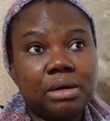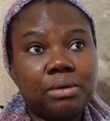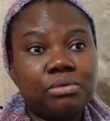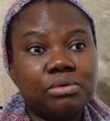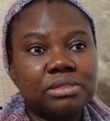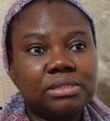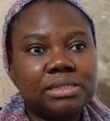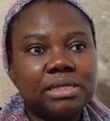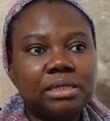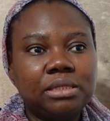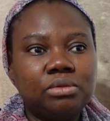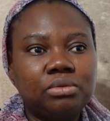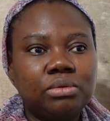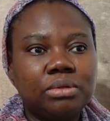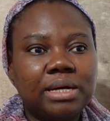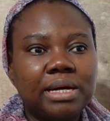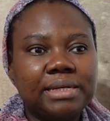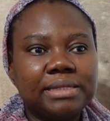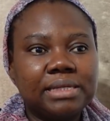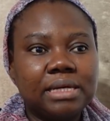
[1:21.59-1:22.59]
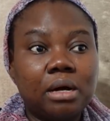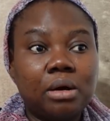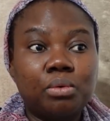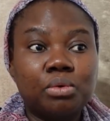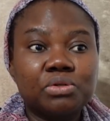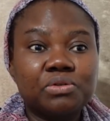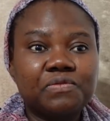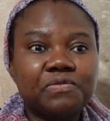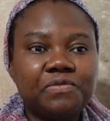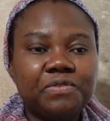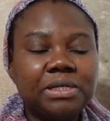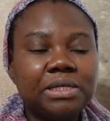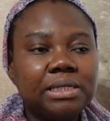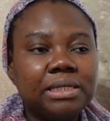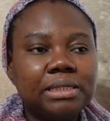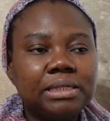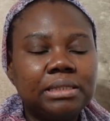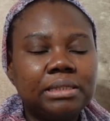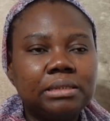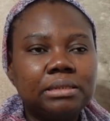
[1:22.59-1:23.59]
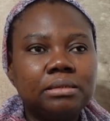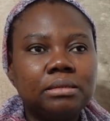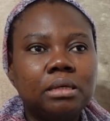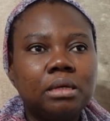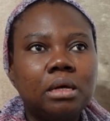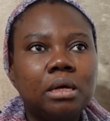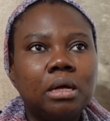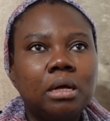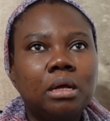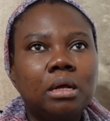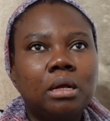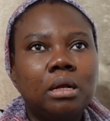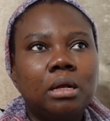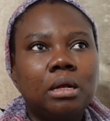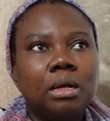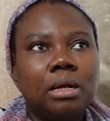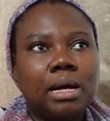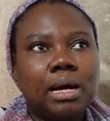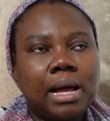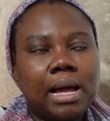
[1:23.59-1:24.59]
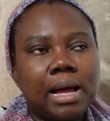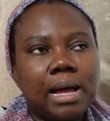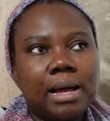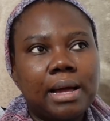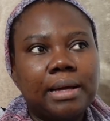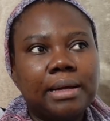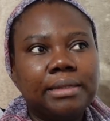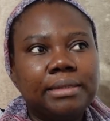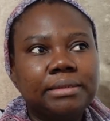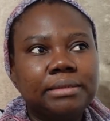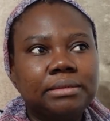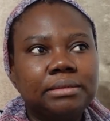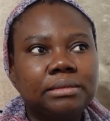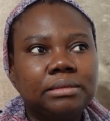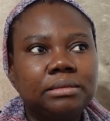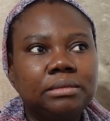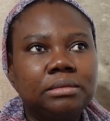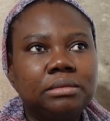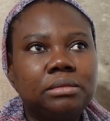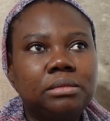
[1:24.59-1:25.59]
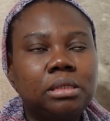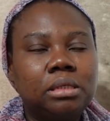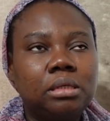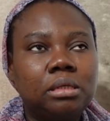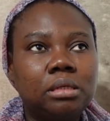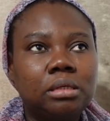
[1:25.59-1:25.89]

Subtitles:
I was telling you guys how I was feeling, and